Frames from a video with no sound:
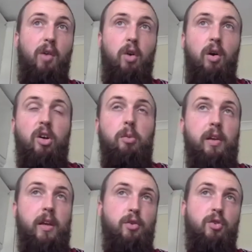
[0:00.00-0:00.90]
got a couple
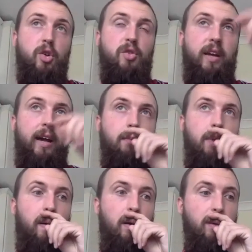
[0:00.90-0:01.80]
of those jutting out of my
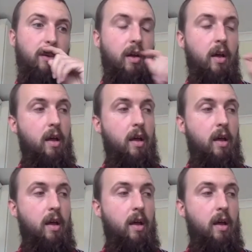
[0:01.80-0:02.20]
pond.